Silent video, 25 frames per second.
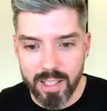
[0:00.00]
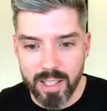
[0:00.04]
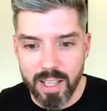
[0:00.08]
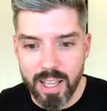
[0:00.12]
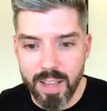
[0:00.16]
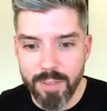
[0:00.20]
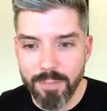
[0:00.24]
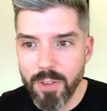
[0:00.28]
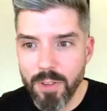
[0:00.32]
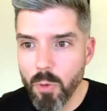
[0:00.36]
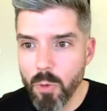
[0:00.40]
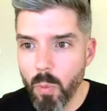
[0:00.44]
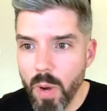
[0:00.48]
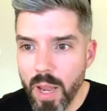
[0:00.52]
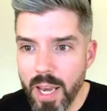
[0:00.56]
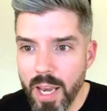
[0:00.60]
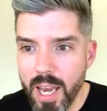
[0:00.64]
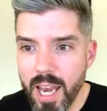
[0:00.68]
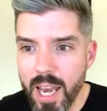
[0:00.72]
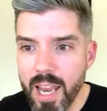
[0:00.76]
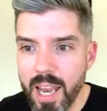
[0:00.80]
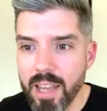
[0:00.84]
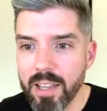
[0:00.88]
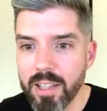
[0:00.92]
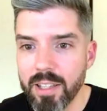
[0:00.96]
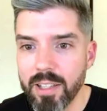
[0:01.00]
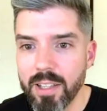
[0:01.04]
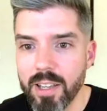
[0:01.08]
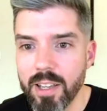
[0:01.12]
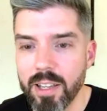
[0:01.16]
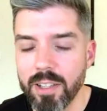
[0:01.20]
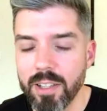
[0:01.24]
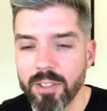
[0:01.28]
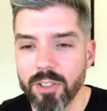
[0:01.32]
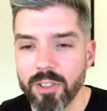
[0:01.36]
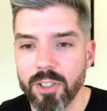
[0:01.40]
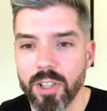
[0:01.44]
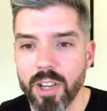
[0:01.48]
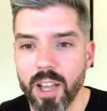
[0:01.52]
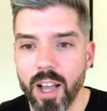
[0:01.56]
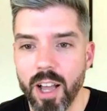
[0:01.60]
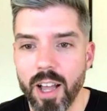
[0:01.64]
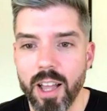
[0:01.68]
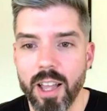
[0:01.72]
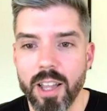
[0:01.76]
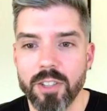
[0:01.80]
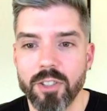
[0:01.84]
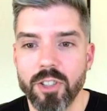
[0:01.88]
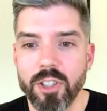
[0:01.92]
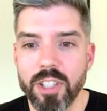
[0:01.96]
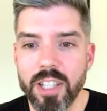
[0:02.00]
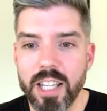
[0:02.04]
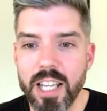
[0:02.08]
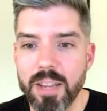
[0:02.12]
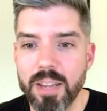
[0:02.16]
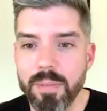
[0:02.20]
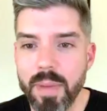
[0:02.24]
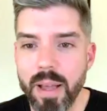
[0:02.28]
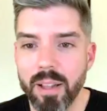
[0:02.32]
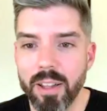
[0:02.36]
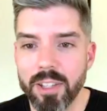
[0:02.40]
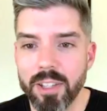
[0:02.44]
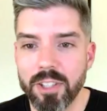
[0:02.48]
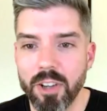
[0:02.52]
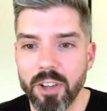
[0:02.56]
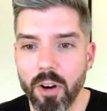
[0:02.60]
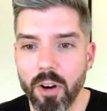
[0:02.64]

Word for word: if you win it, just email us